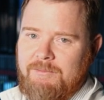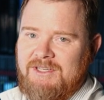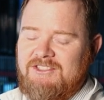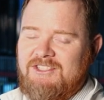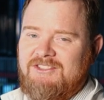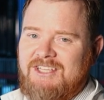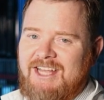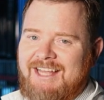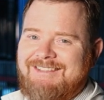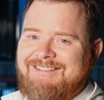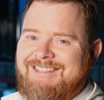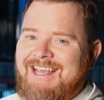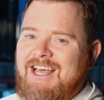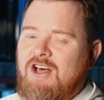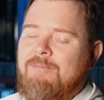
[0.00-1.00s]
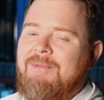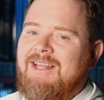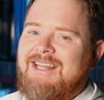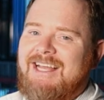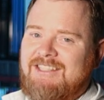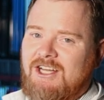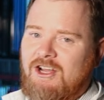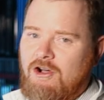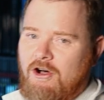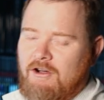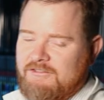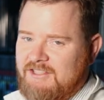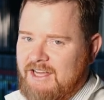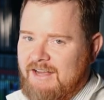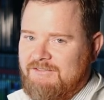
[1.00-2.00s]
images and tell me that the
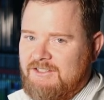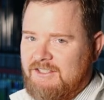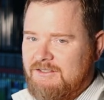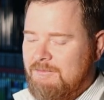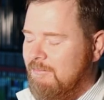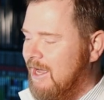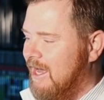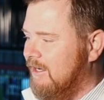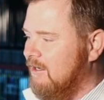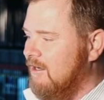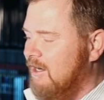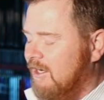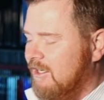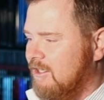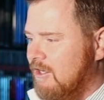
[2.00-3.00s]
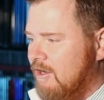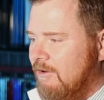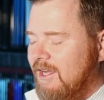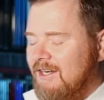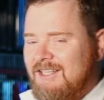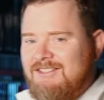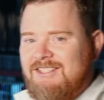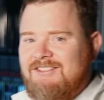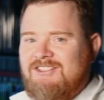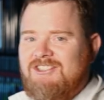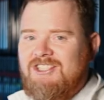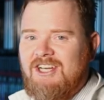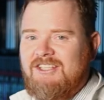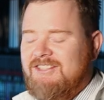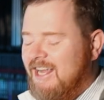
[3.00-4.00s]
golf shaft doesn't matter, you know? And this is
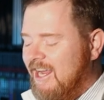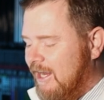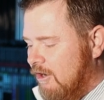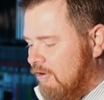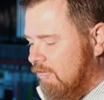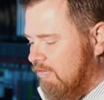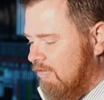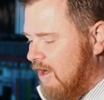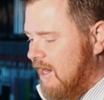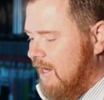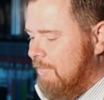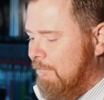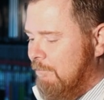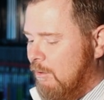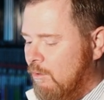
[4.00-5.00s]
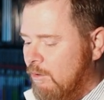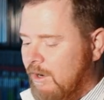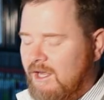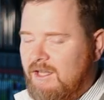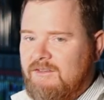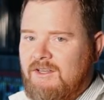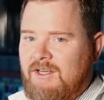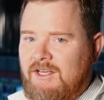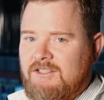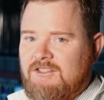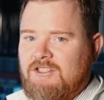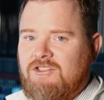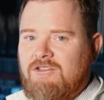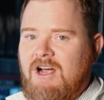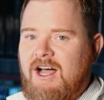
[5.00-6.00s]
just a great point
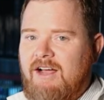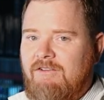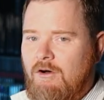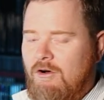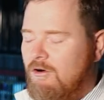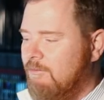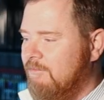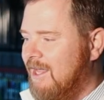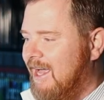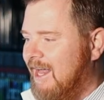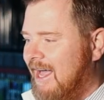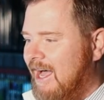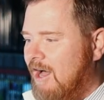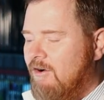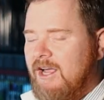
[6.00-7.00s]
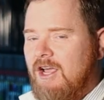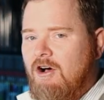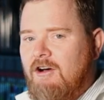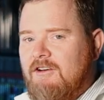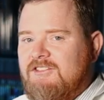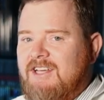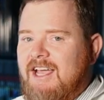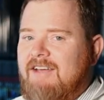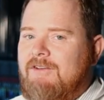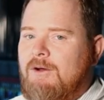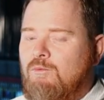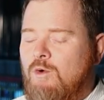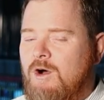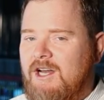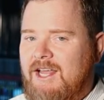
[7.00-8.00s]
to drive home that how a golf shaft
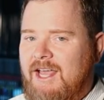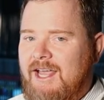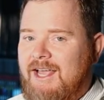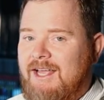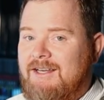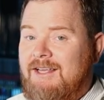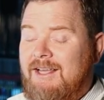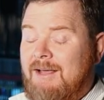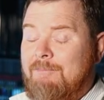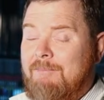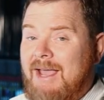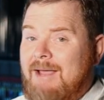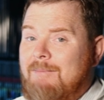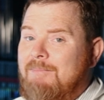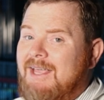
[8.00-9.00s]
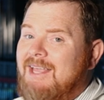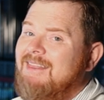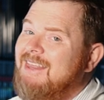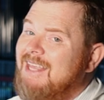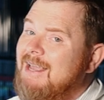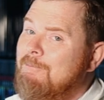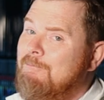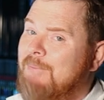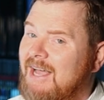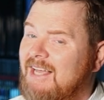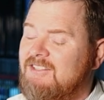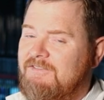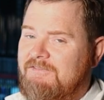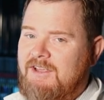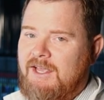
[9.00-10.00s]
and one head may be the
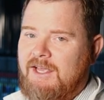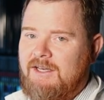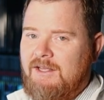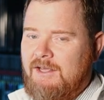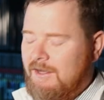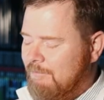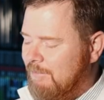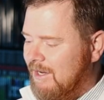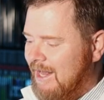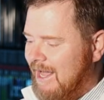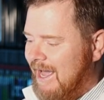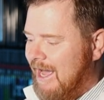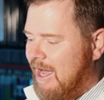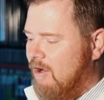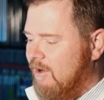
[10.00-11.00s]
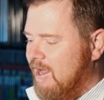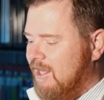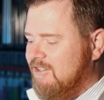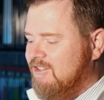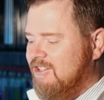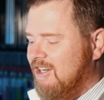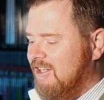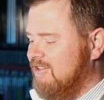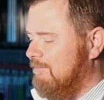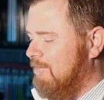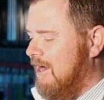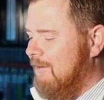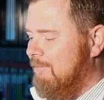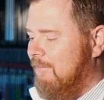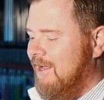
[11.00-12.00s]
best fit, but how it just
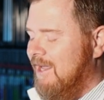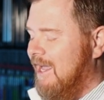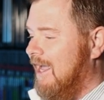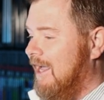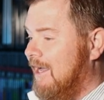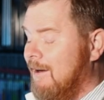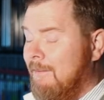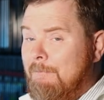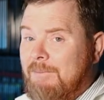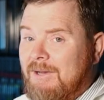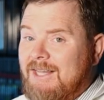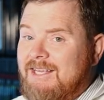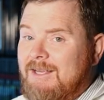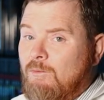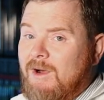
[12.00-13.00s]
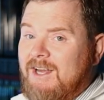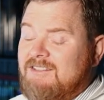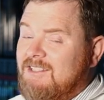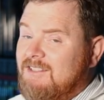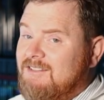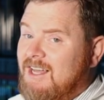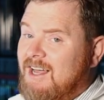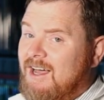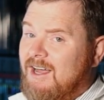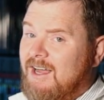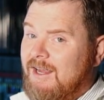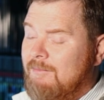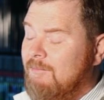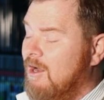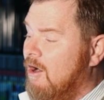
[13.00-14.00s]
might be a complete waste of
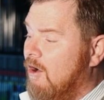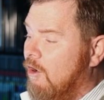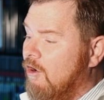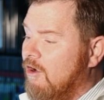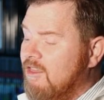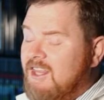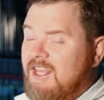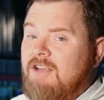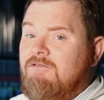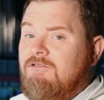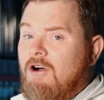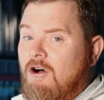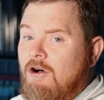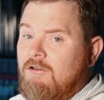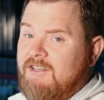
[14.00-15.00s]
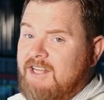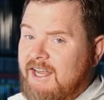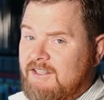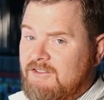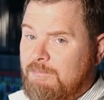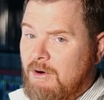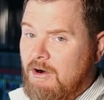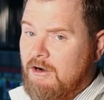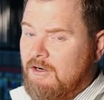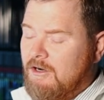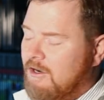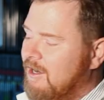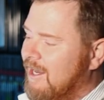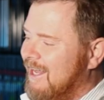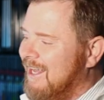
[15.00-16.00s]
time or the wrong dance
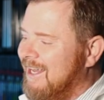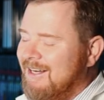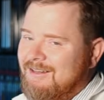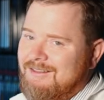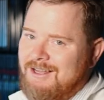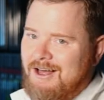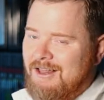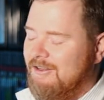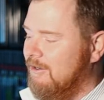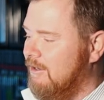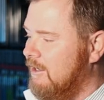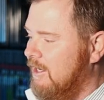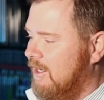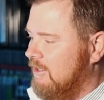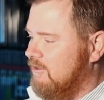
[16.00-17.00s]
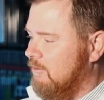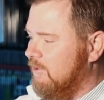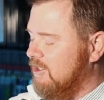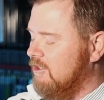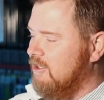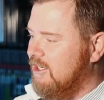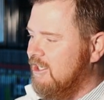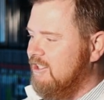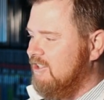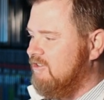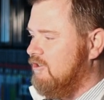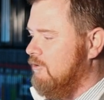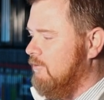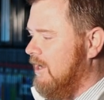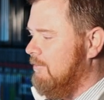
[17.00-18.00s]
partner in another. So when you look at these
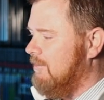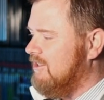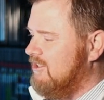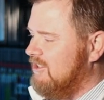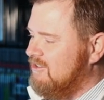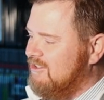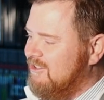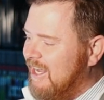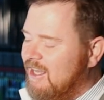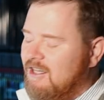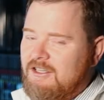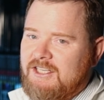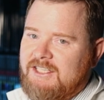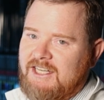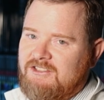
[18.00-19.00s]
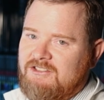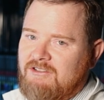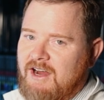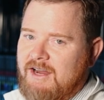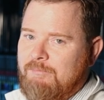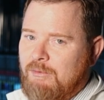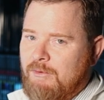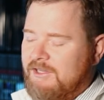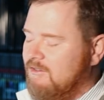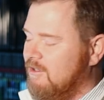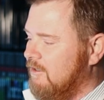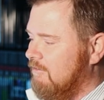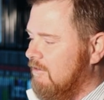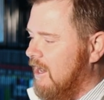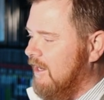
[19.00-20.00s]
two images, take a look at that strike point to
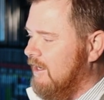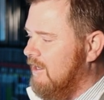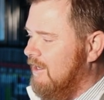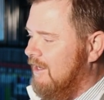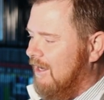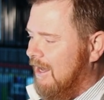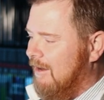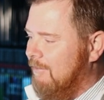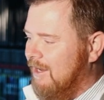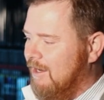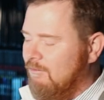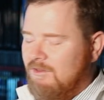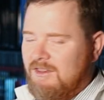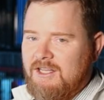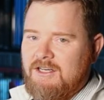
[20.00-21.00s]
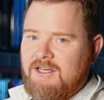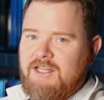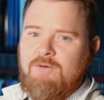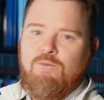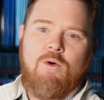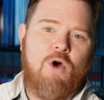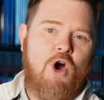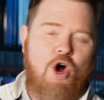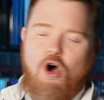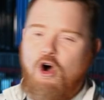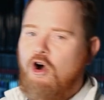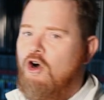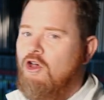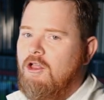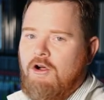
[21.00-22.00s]
the right. I mean, literally we're
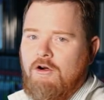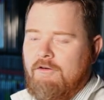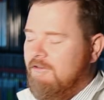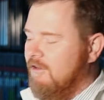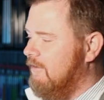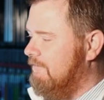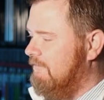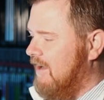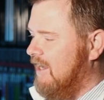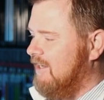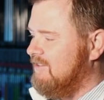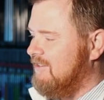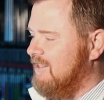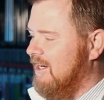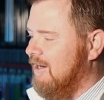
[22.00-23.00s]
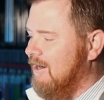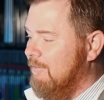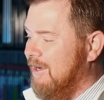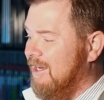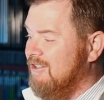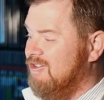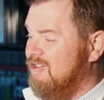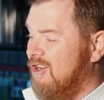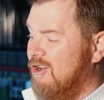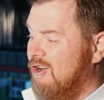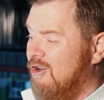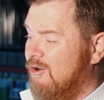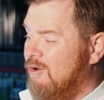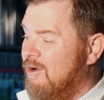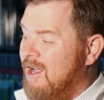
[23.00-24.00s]
all over the face there. I mean,
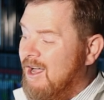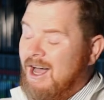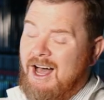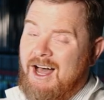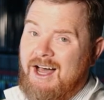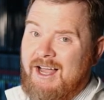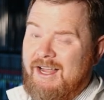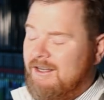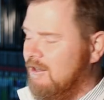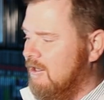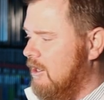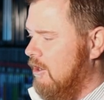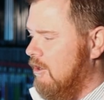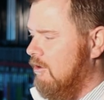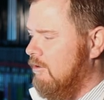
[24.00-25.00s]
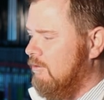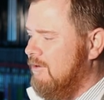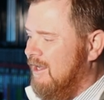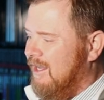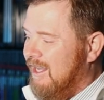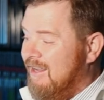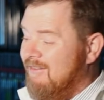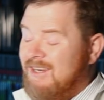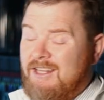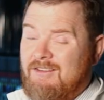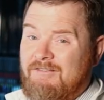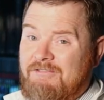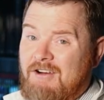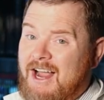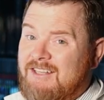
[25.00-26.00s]
toe, high, low, even in
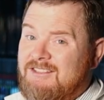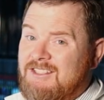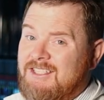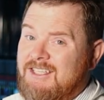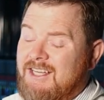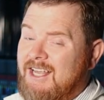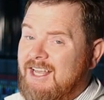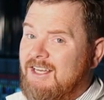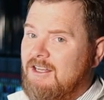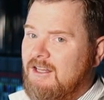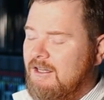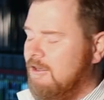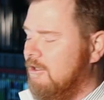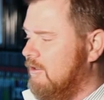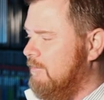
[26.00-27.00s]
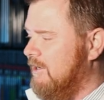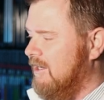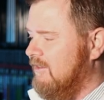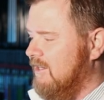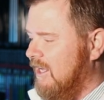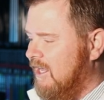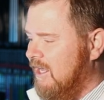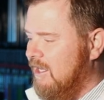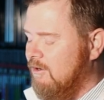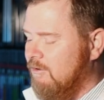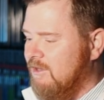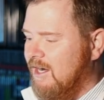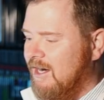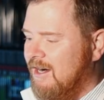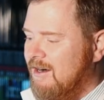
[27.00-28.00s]
a fractionally in a little bit in the
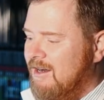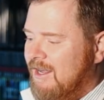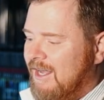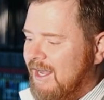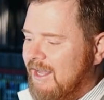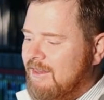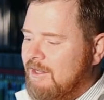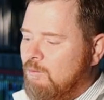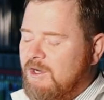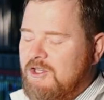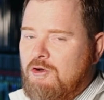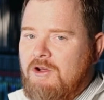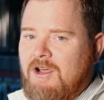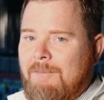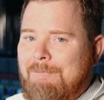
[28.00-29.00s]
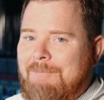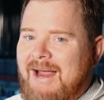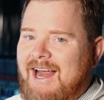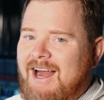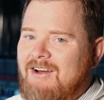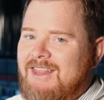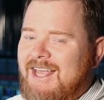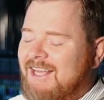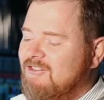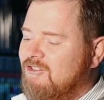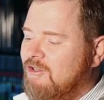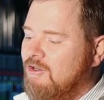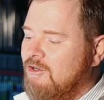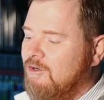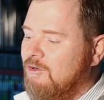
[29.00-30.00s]
heel there. And then when you compare that
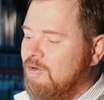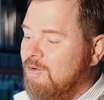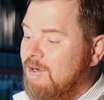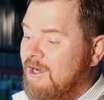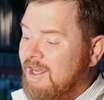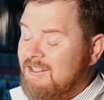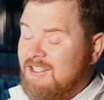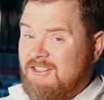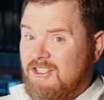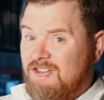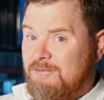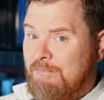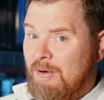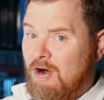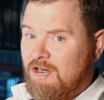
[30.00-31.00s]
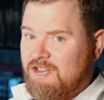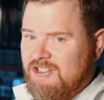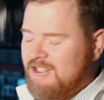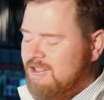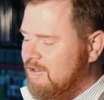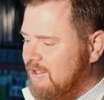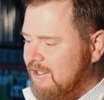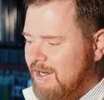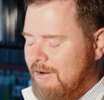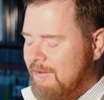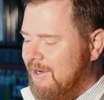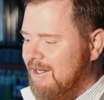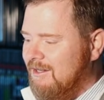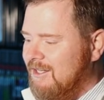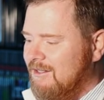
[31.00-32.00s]
to the dispersion, you know, I
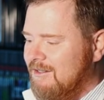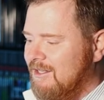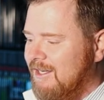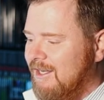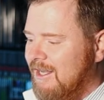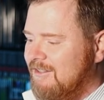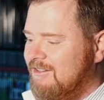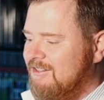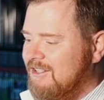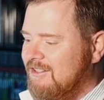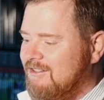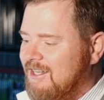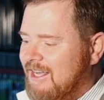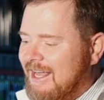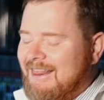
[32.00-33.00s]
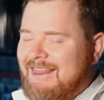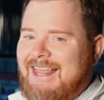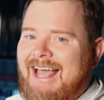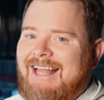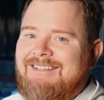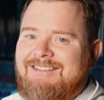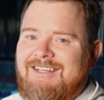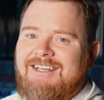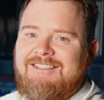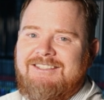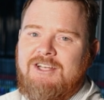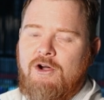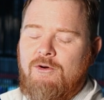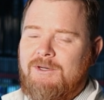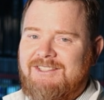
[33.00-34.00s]
mean, literally it's just, that does
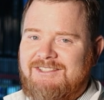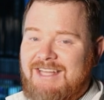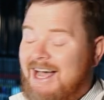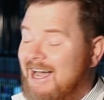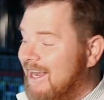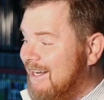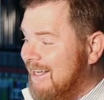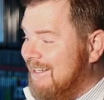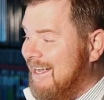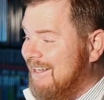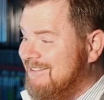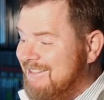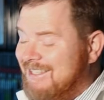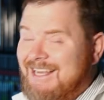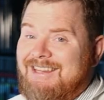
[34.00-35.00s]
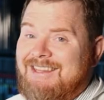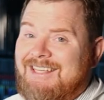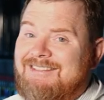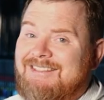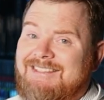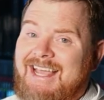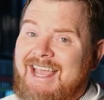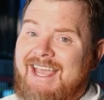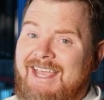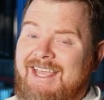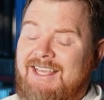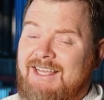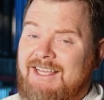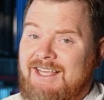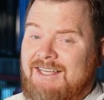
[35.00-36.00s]
coincide. And I see this
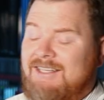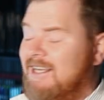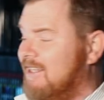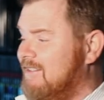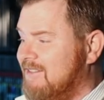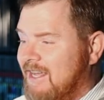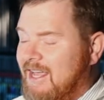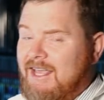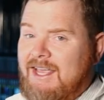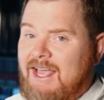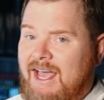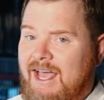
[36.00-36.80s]
day in and day